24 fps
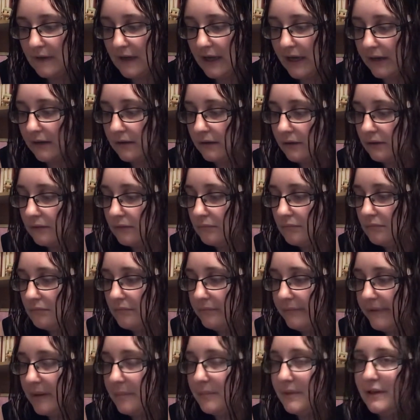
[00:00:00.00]
I don't know,
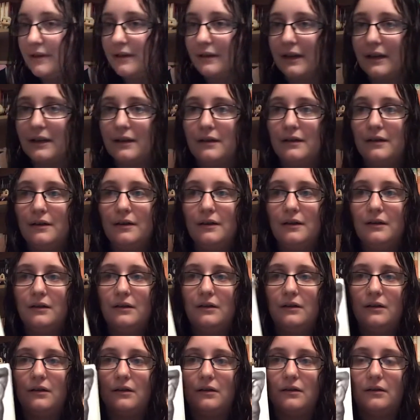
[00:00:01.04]
maybe like
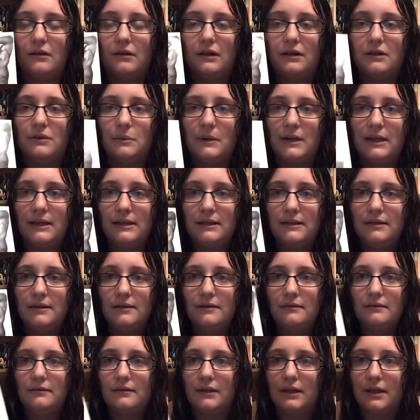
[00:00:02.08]
early 20s,
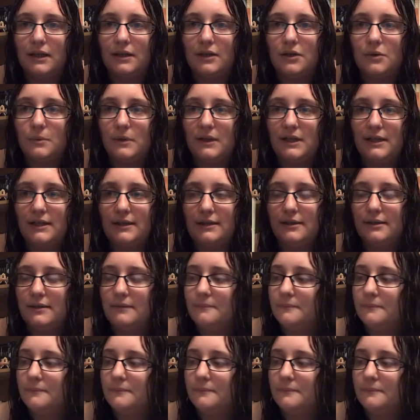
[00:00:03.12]
late 20s.